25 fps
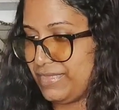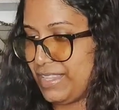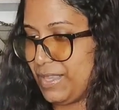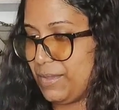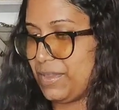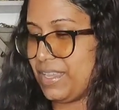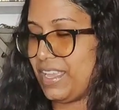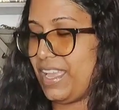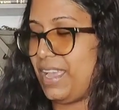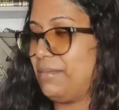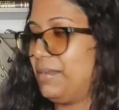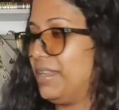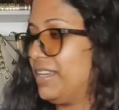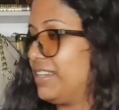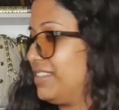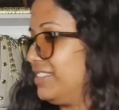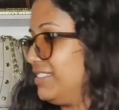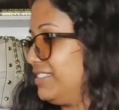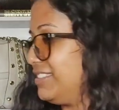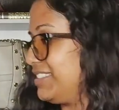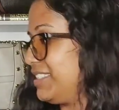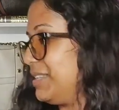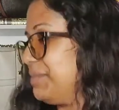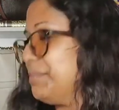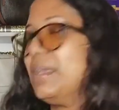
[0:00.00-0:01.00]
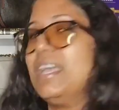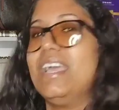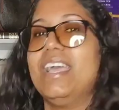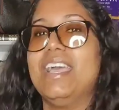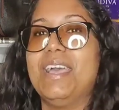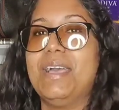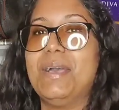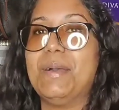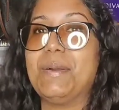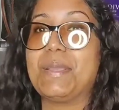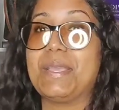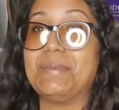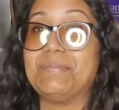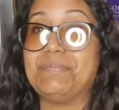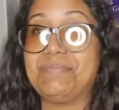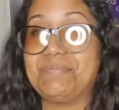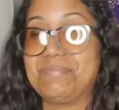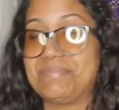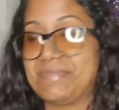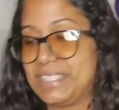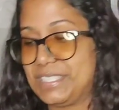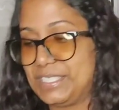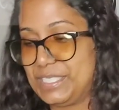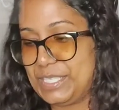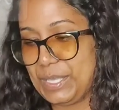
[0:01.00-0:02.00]
Okay, I'm not gonna skip. Okay,
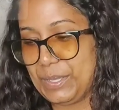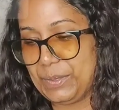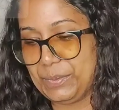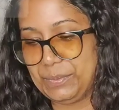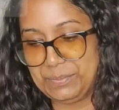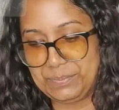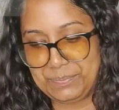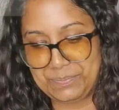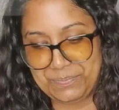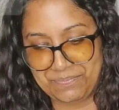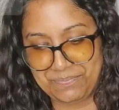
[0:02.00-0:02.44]
so